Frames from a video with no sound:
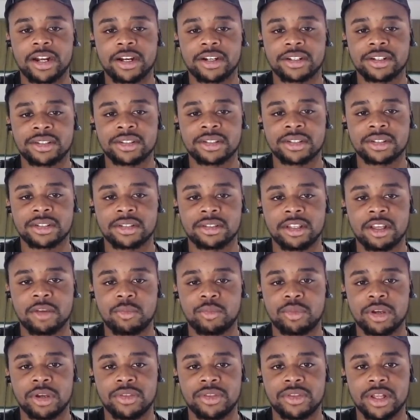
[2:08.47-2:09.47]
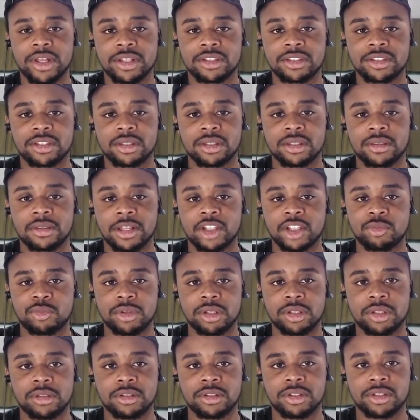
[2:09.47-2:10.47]
snippet that's that's
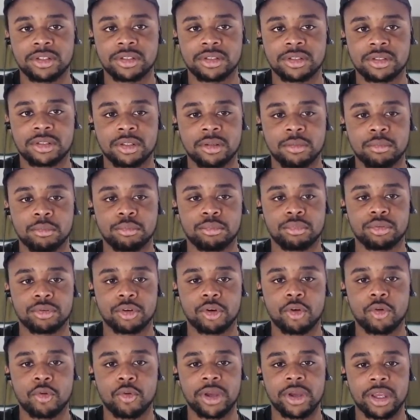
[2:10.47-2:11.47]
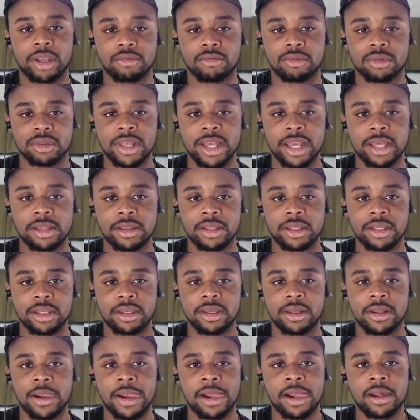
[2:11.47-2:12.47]
been just brewing lately.
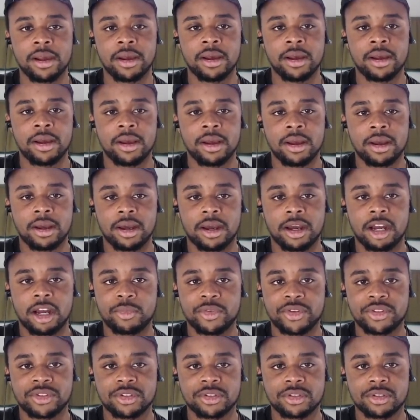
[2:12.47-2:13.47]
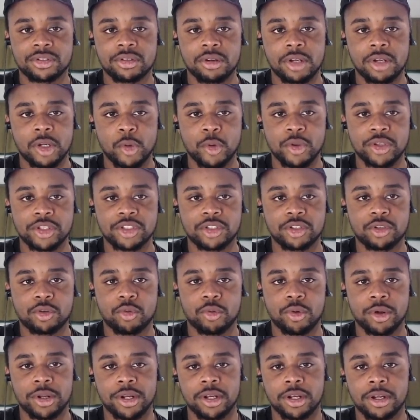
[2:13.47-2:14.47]
Um, let's just go to his
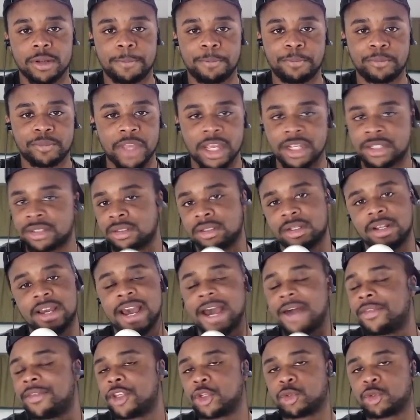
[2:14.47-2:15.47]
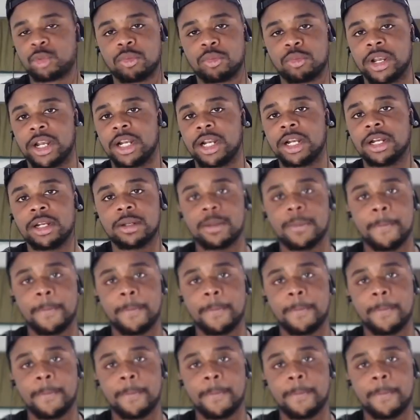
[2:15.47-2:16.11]
Twitter. I should have had this prepared.